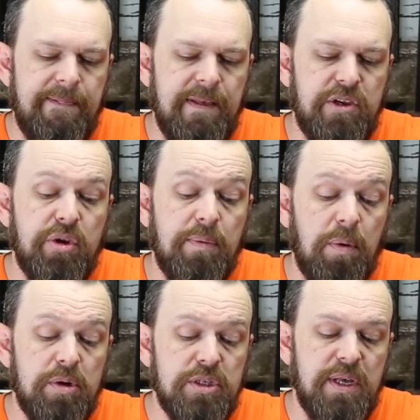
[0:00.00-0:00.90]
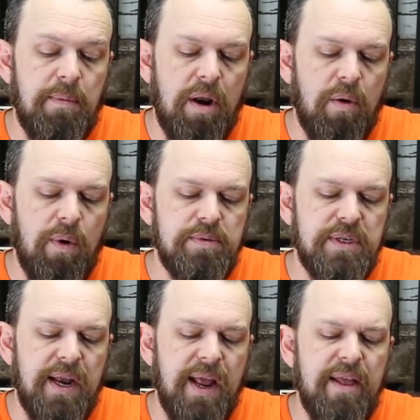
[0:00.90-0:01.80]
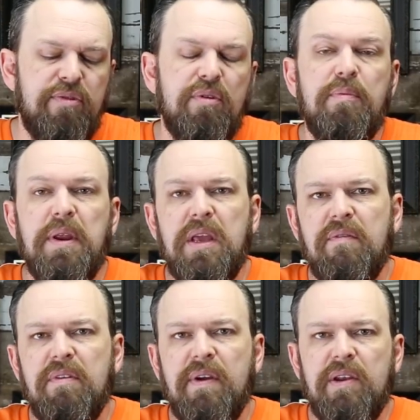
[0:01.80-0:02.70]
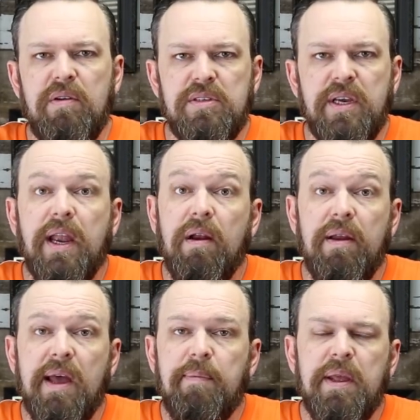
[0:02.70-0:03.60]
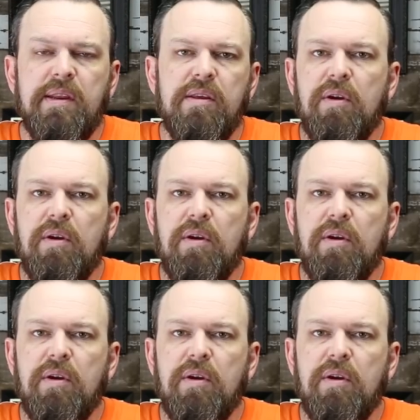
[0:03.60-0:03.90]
that you could purchase them on our website, and through many of the vendors that carry that pen,